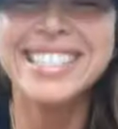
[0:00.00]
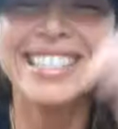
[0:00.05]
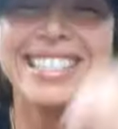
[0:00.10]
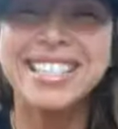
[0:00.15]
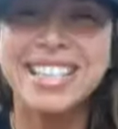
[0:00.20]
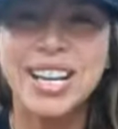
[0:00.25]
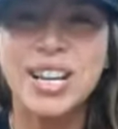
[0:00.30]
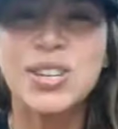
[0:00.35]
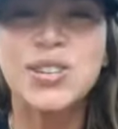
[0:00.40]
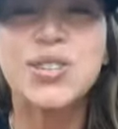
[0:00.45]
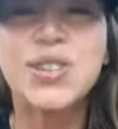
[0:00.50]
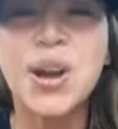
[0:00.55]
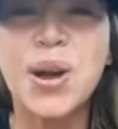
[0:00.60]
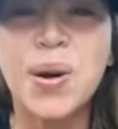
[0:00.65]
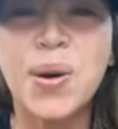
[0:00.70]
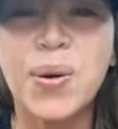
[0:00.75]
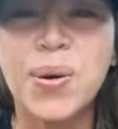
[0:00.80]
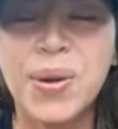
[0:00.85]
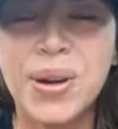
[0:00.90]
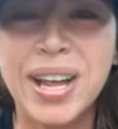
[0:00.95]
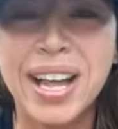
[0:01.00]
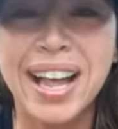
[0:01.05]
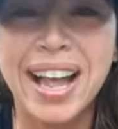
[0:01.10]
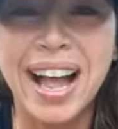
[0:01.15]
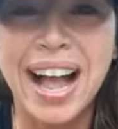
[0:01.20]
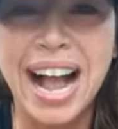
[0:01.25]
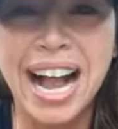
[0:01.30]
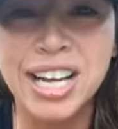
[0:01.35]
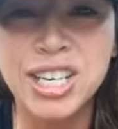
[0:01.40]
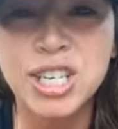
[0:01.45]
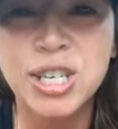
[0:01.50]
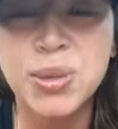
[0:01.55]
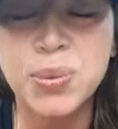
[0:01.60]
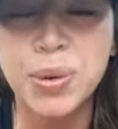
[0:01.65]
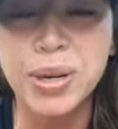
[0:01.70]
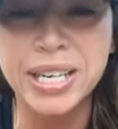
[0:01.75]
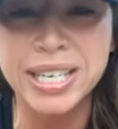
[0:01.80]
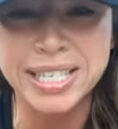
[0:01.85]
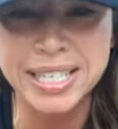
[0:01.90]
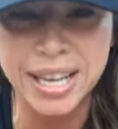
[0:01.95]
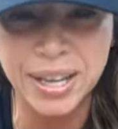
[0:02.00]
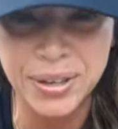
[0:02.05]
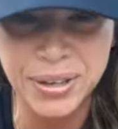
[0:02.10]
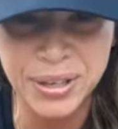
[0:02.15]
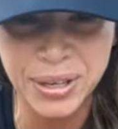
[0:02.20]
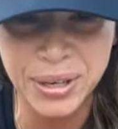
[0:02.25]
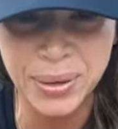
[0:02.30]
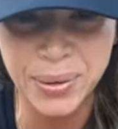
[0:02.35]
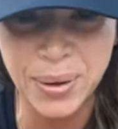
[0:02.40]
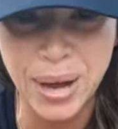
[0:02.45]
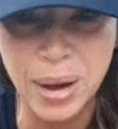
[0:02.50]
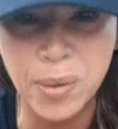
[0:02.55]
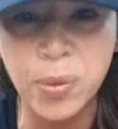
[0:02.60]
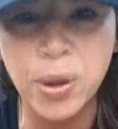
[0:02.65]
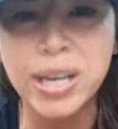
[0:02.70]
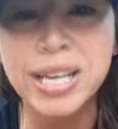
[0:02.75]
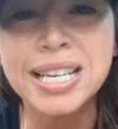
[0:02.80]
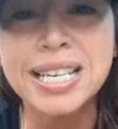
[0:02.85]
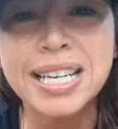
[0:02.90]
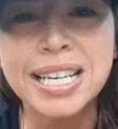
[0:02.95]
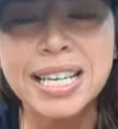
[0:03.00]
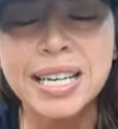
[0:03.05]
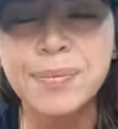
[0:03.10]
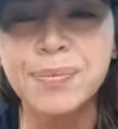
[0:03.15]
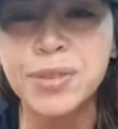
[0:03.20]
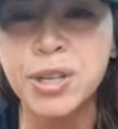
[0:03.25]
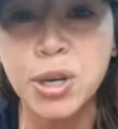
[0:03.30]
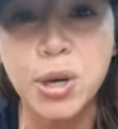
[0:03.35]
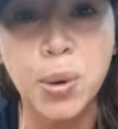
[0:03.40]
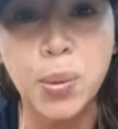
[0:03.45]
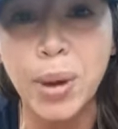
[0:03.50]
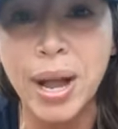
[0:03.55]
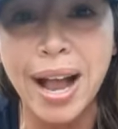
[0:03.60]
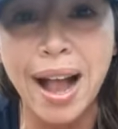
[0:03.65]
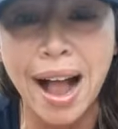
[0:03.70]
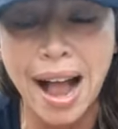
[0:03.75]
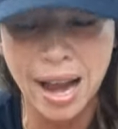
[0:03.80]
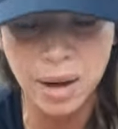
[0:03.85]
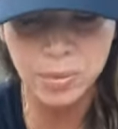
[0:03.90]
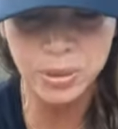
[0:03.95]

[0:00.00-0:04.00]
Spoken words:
So, I just want to tell you, I wanted to, you know what? I was